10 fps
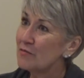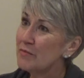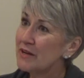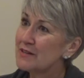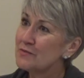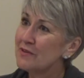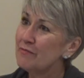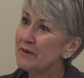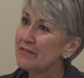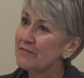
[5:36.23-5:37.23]
Because
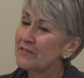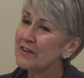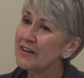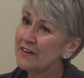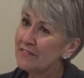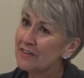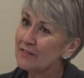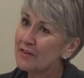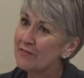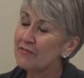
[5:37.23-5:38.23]
we've been forgiven.
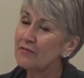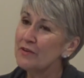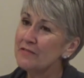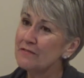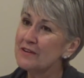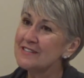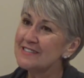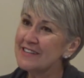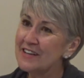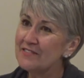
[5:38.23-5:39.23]
We've
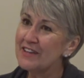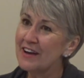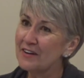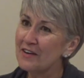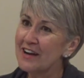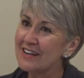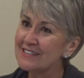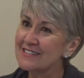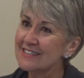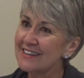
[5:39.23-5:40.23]
received that
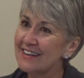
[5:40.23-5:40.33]
grace.